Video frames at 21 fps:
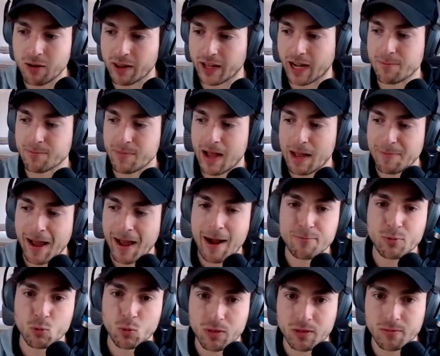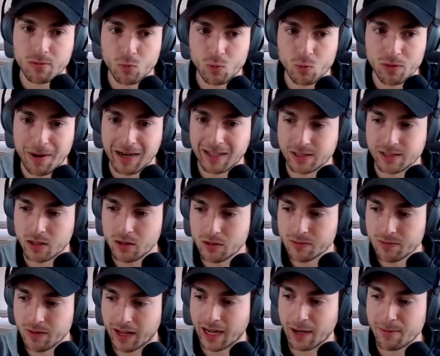Like I'm happy with
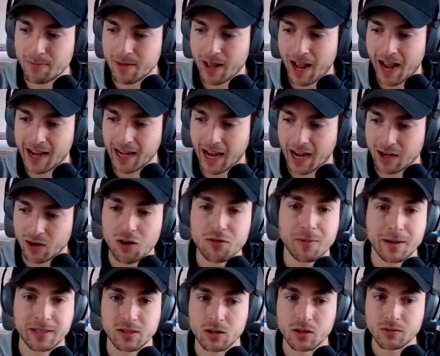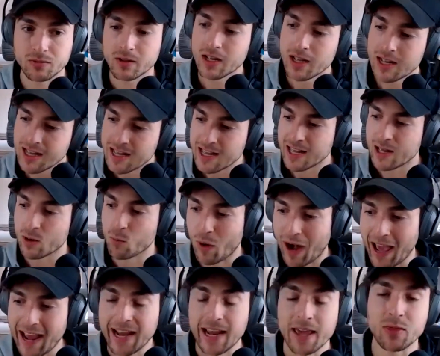myself. Like I love myself. When
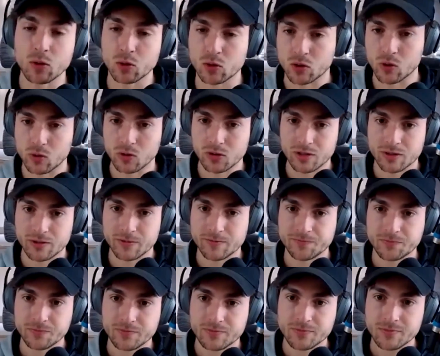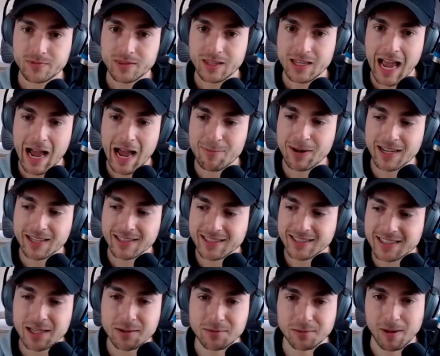I hit those goals, I'm like
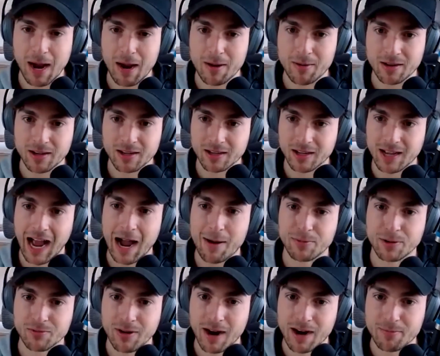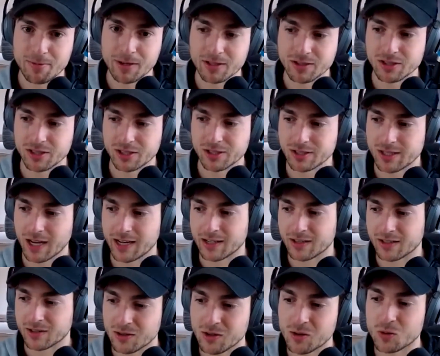10 times happier, right? Because it's just like,
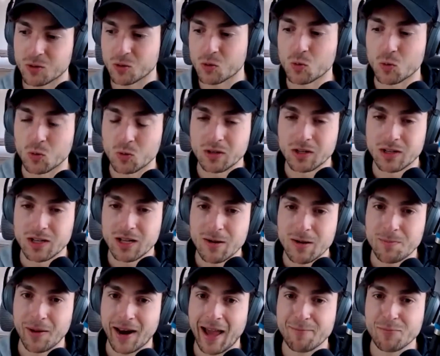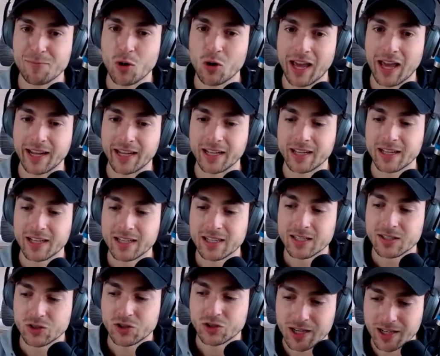oh, cool. But I'm not like,
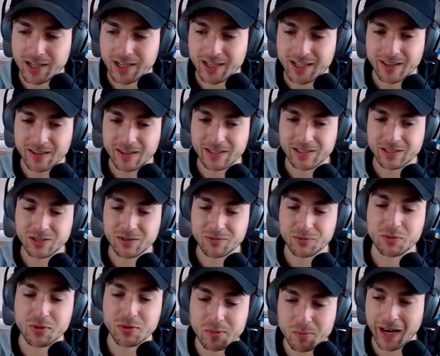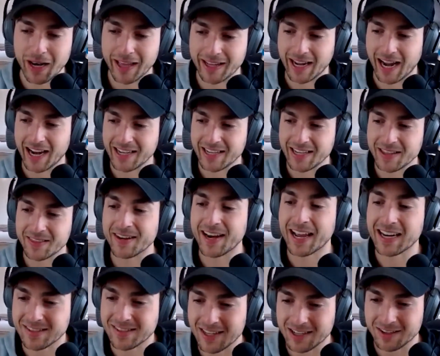this doesn't fulfill me. Like I need the
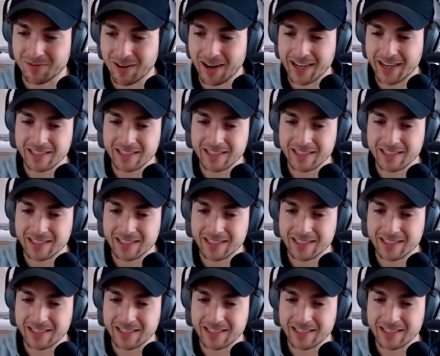next thing, right?